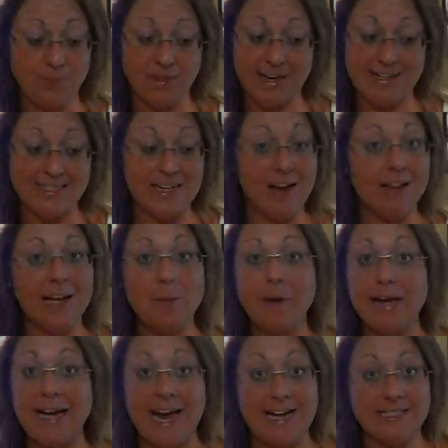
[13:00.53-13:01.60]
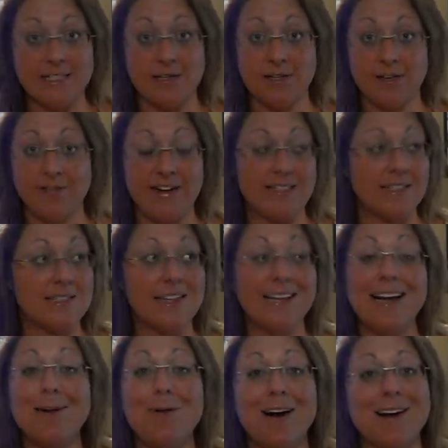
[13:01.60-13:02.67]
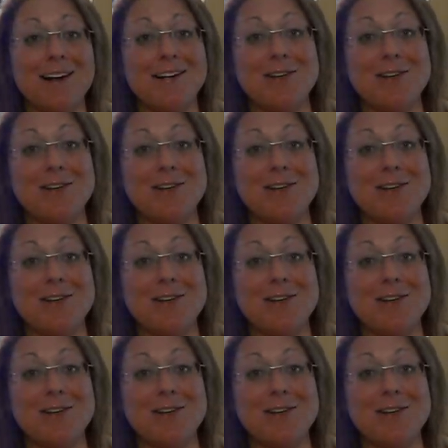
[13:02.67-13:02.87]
It's not like putting acid on your face. It's not like walking